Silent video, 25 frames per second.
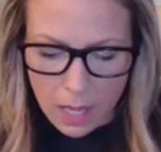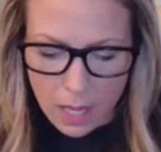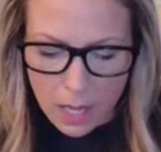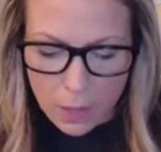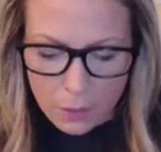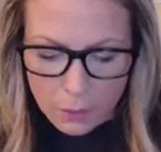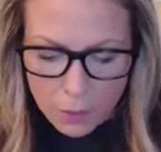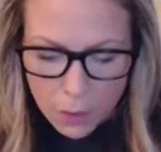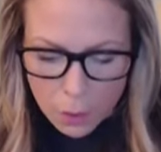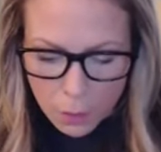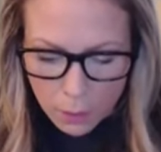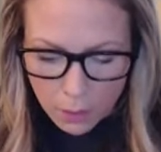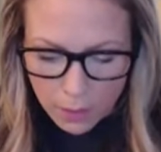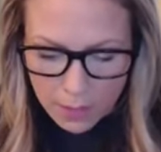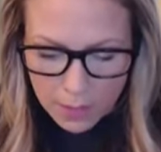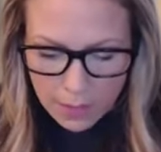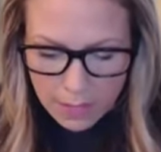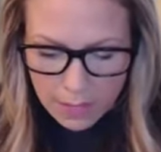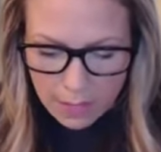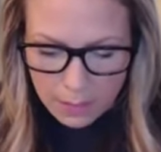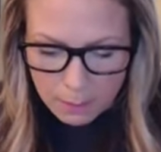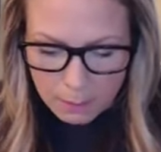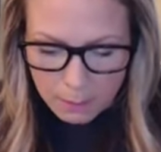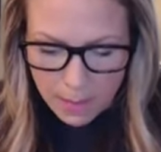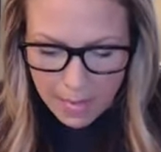if you want to
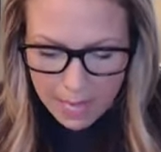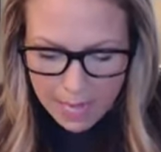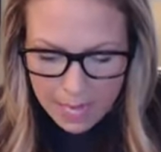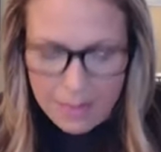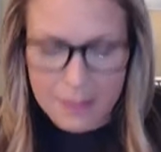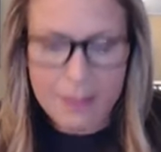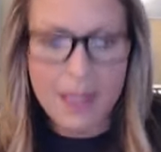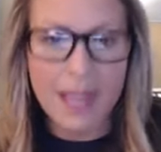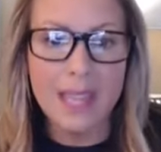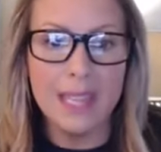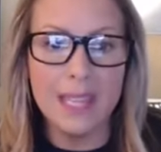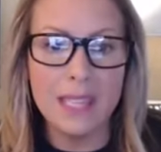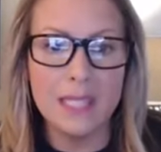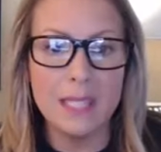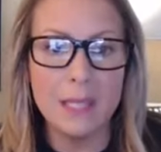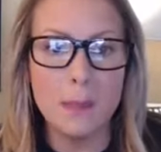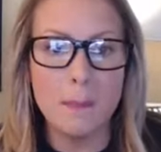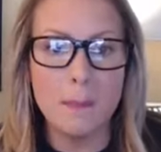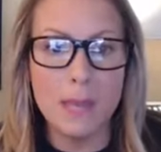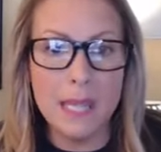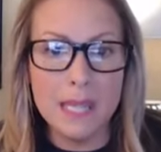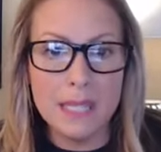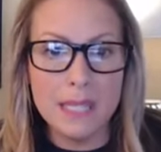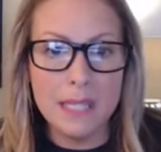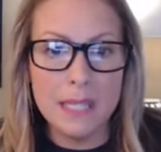get paid like it's a
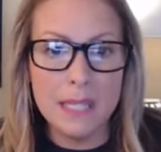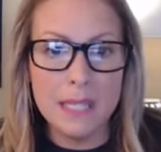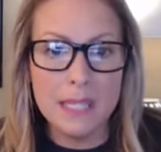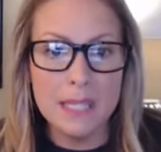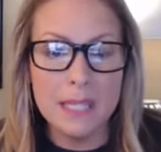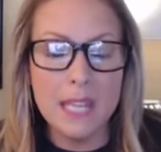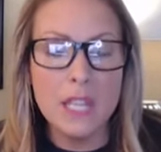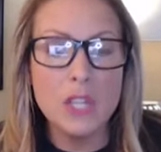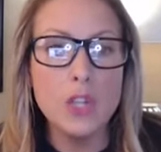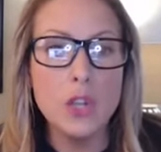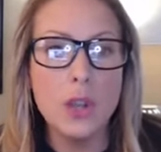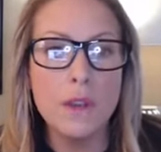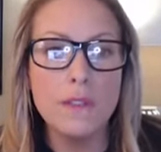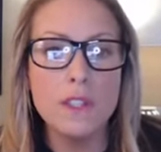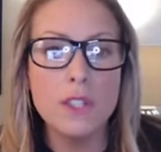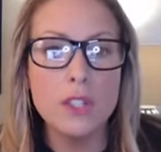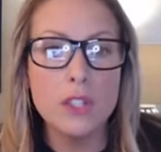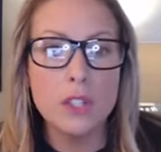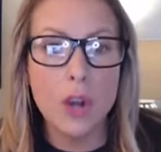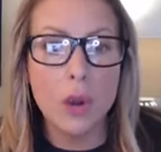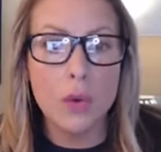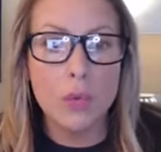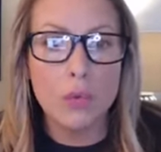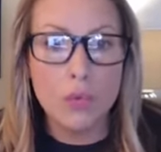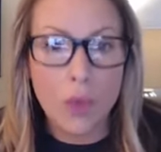business, then you have to
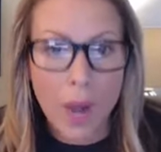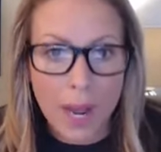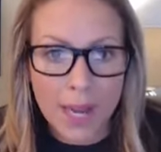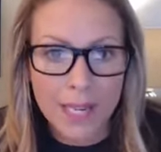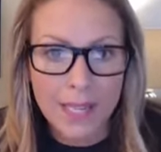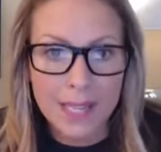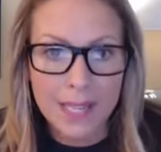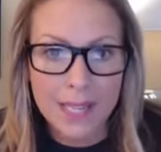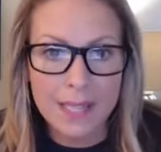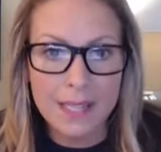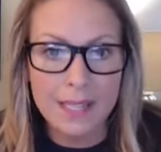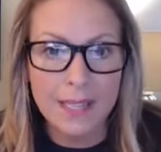start running it